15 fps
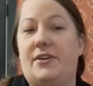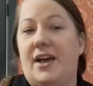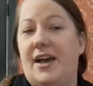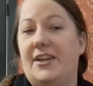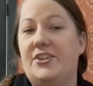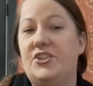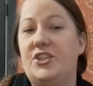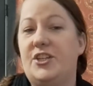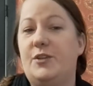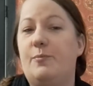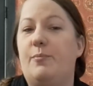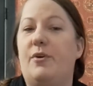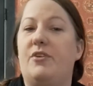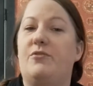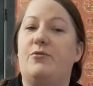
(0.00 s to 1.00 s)
hygiene,
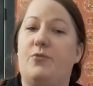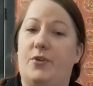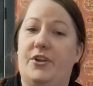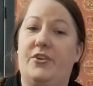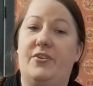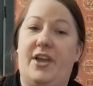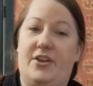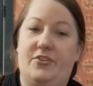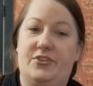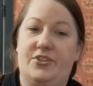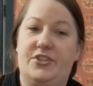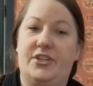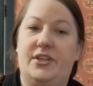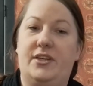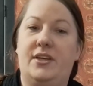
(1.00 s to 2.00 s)
but for your
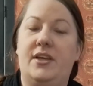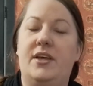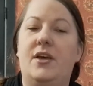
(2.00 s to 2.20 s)
energy.